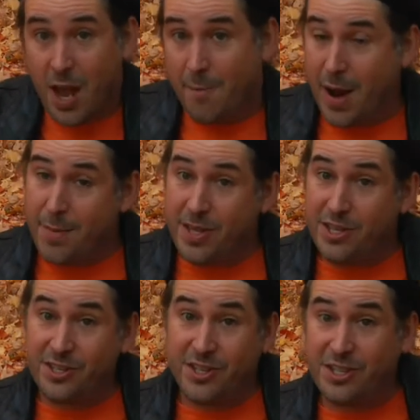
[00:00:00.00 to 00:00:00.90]
maybe
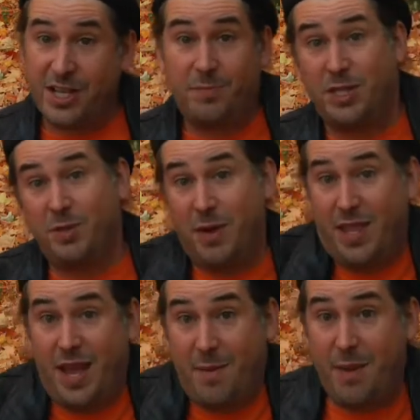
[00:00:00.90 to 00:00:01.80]
these are exceptions, maybe
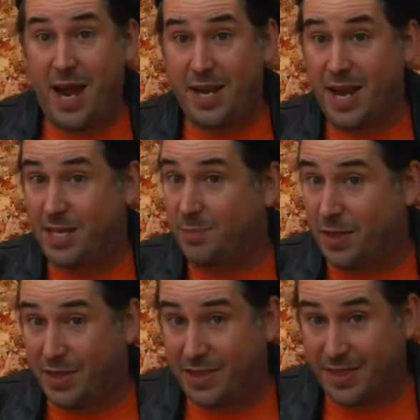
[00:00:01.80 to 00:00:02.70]
they had bad days, but